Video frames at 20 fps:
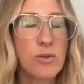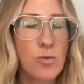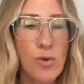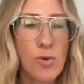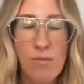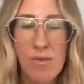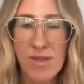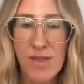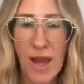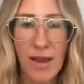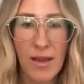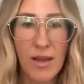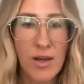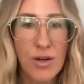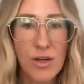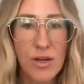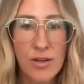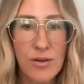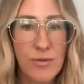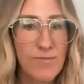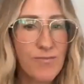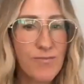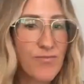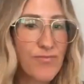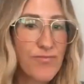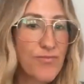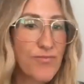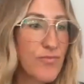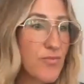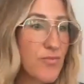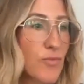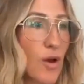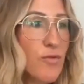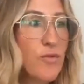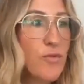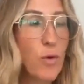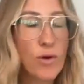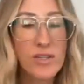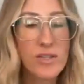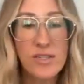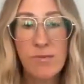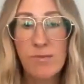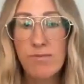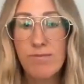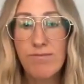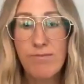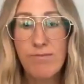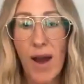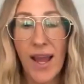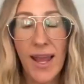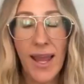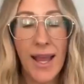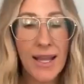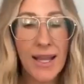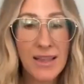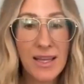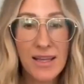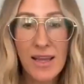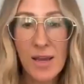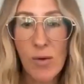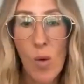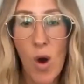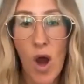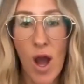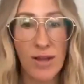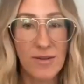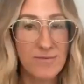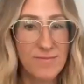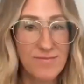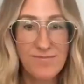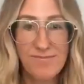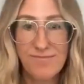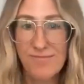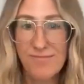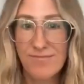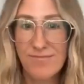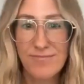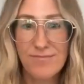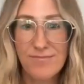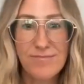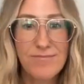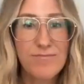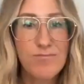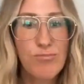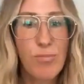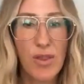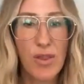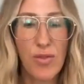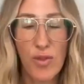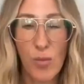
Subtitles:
are women that could afford to buy anything they want. But the